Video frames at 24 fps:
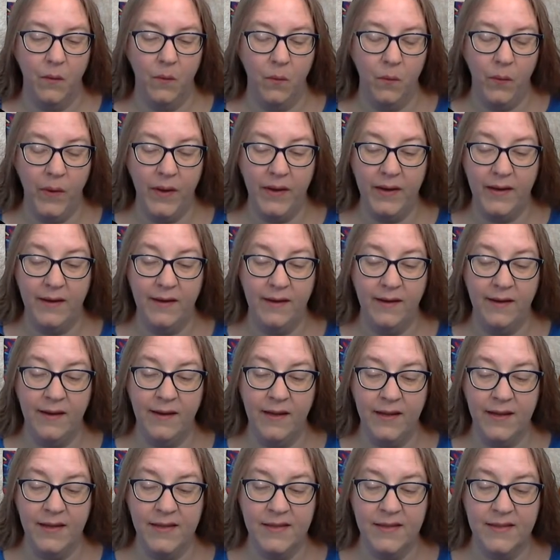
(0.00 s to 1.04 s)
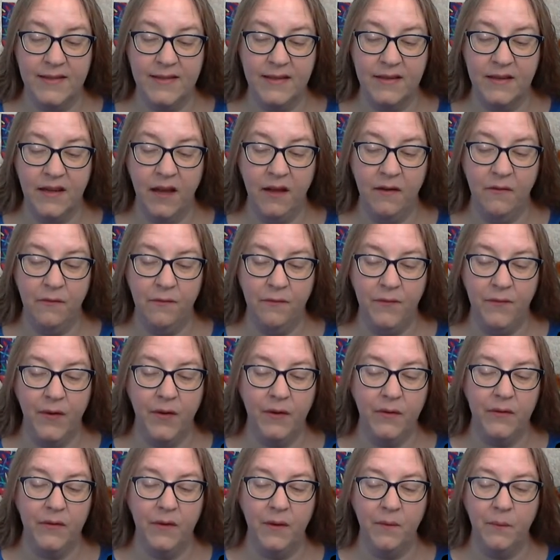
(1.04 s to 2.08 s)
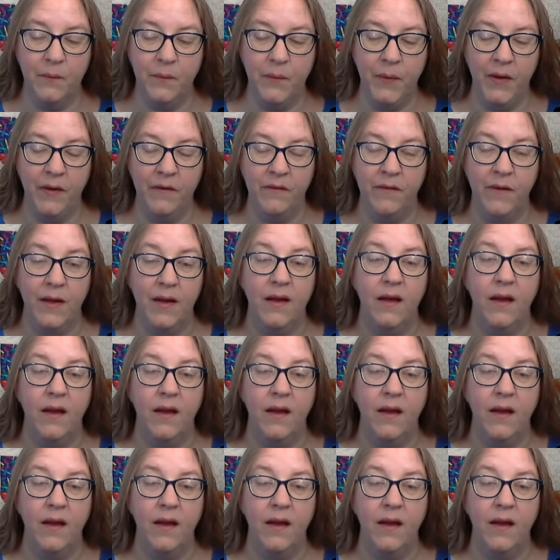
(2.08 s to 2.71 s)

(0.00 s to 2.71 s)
When in an instant I felt above